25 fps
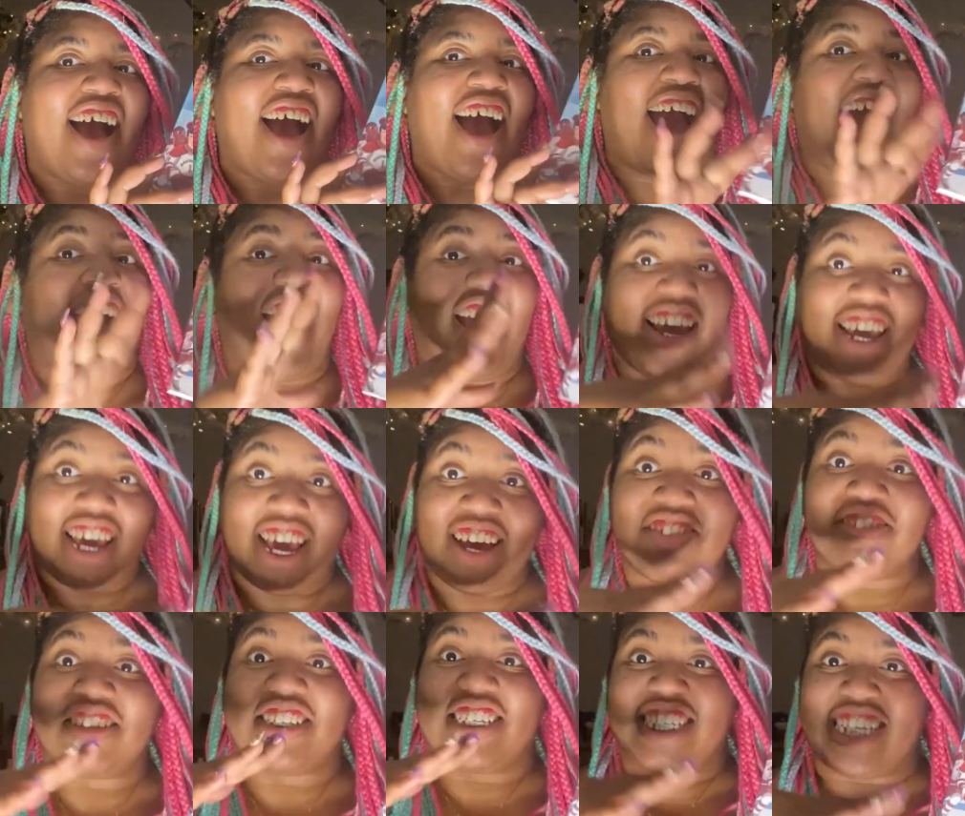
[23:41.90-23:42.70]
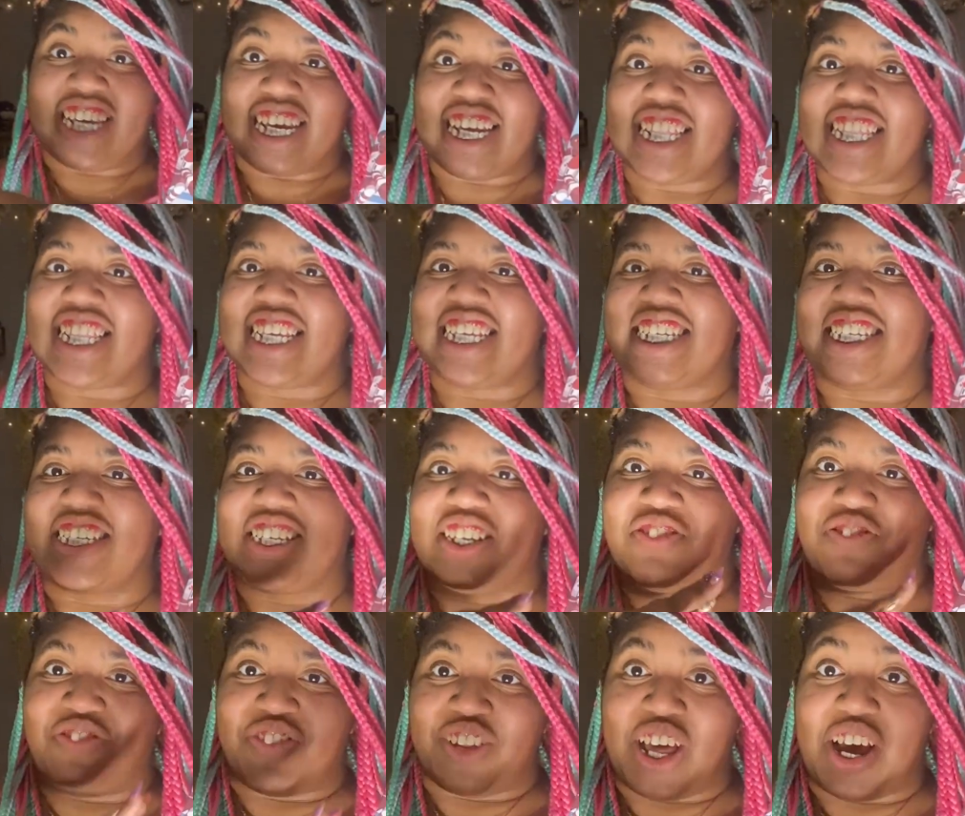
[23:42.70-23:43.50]
I have seen this
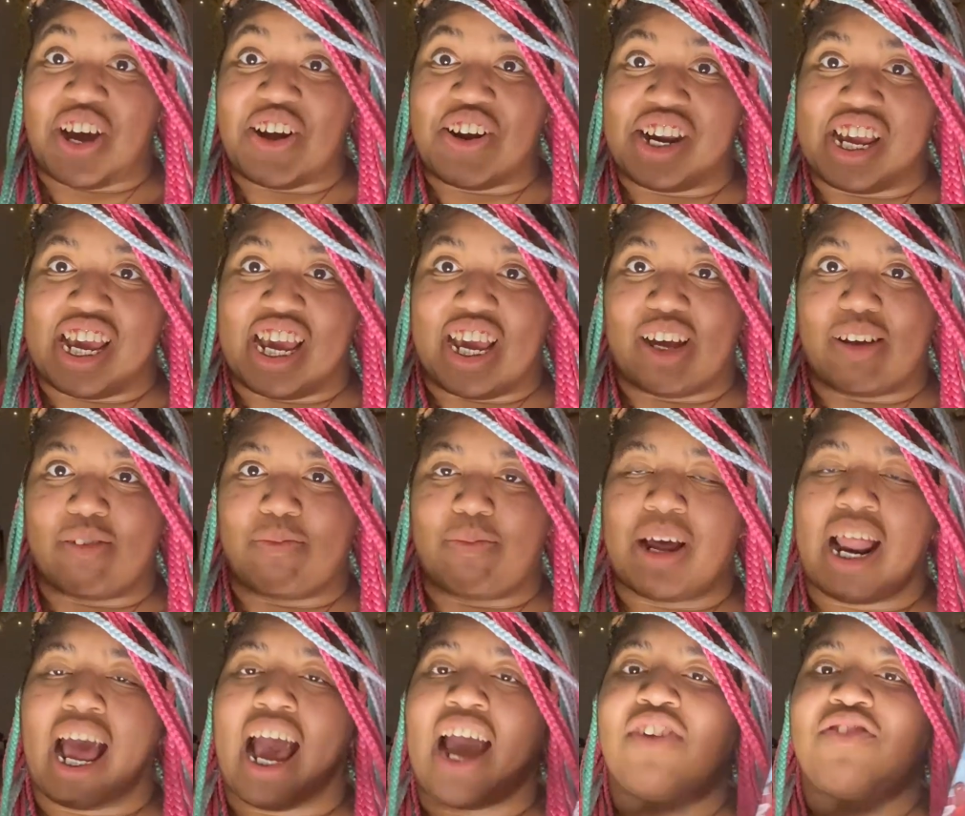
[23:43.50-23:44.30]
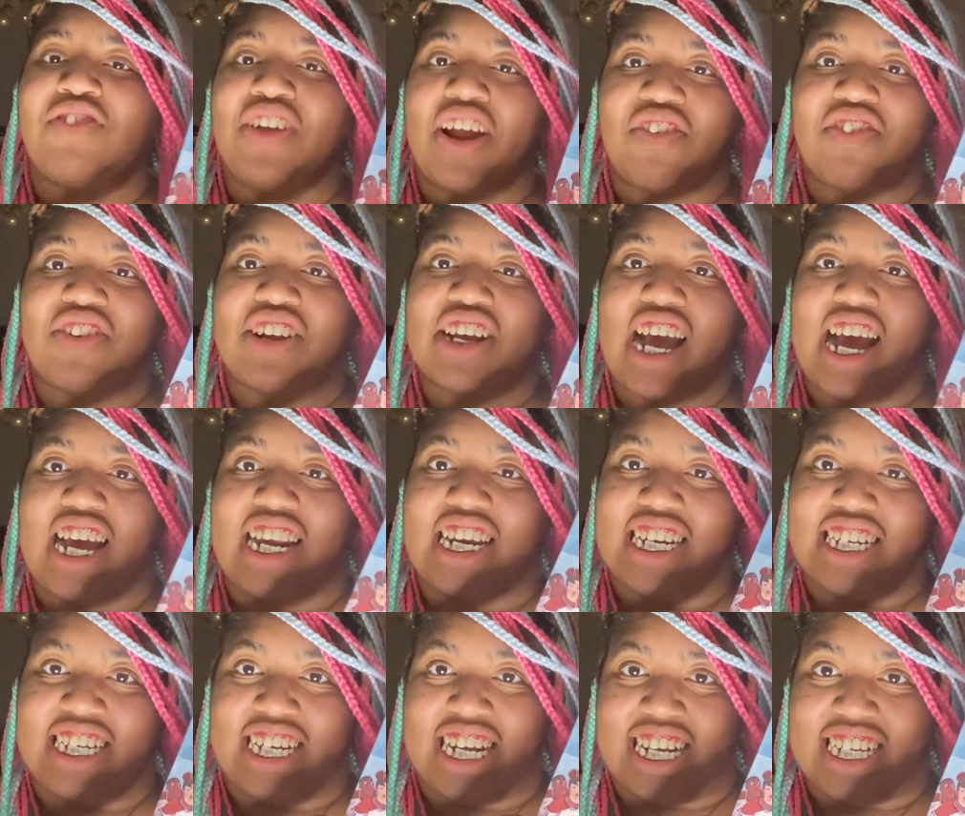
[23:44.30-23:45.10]
floating, but I've never
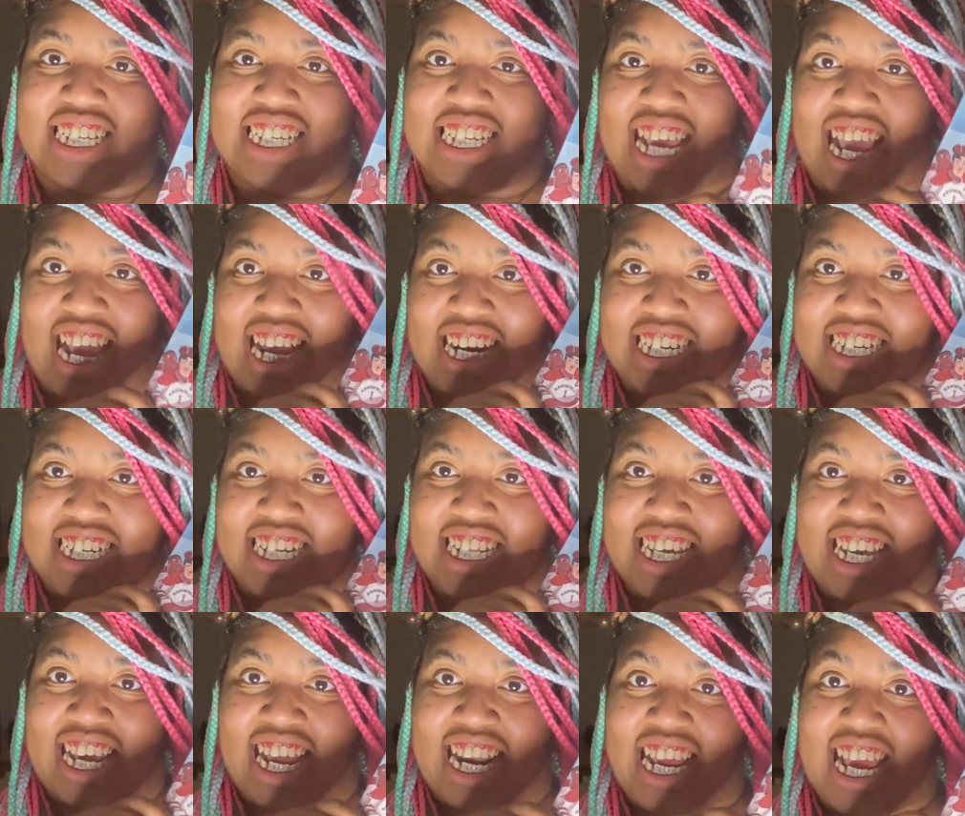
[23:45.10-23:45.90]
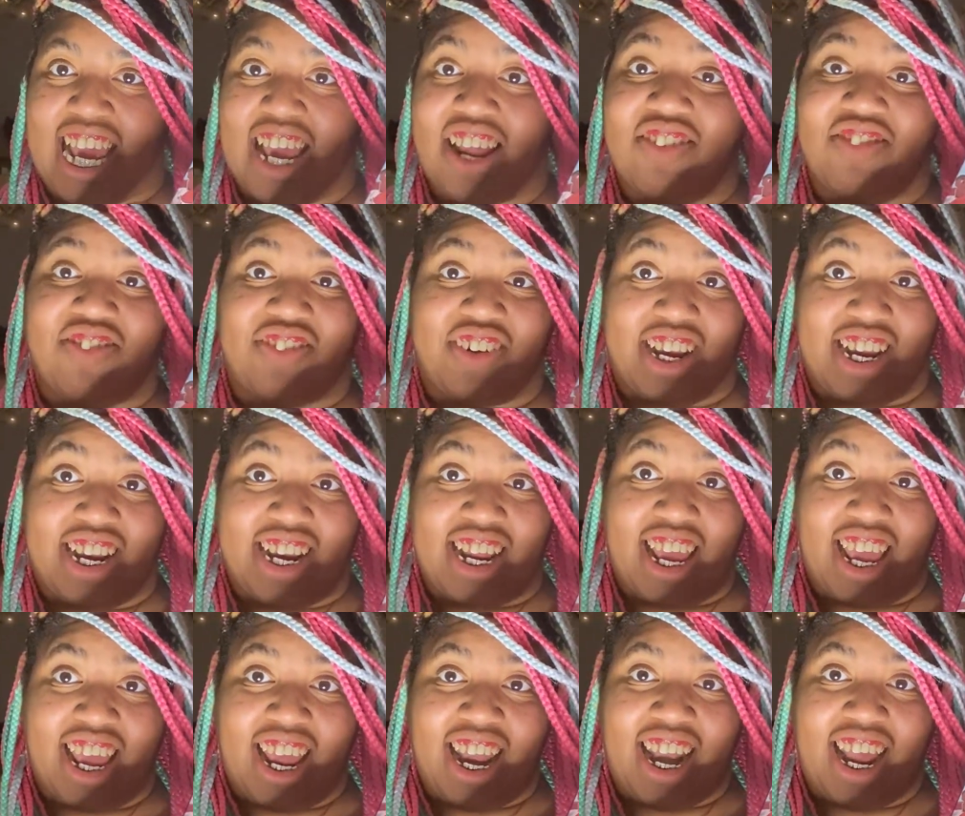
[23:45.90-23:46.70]
gotten a chance to actually get it and read
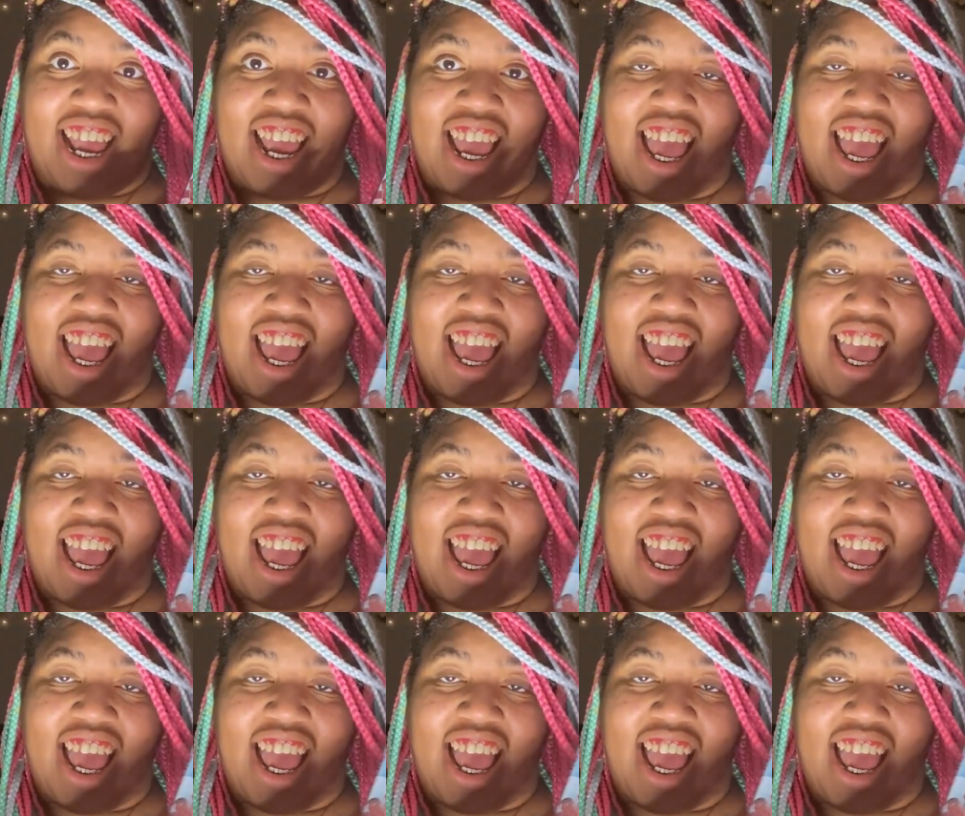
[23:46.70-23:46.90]
it.